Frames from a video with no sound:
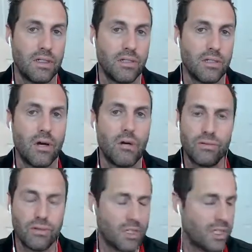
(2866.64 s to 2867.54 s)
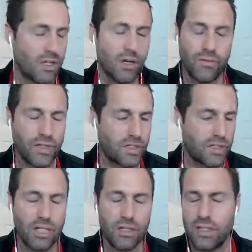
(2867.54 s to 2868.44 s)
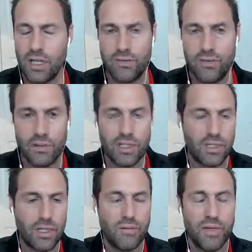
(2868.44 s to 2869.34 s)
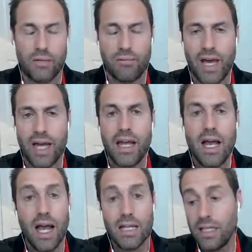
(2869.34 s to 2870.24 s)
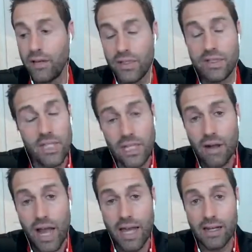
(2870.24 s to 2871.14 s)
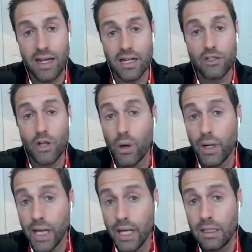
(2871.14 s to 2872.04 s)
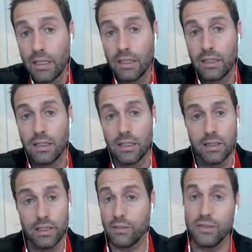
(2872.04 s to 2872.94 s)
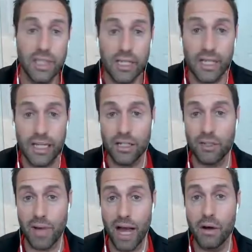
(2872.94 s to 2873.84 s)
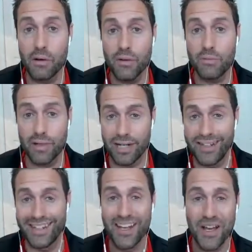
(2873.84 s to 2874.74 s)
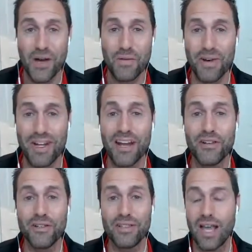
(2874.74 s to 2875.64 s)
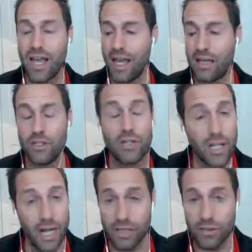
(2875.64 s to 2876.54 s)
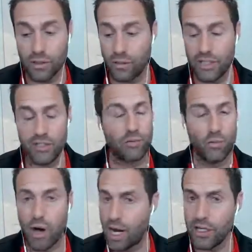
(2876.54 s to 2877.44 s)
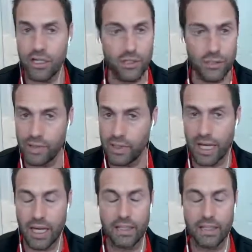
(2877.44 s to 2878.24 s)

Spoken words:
Don't, if you see yourself doing something bad, I say if you see your hand on a donut, stick it in your mouth, but understand, you got to ask your question, why are you doing that?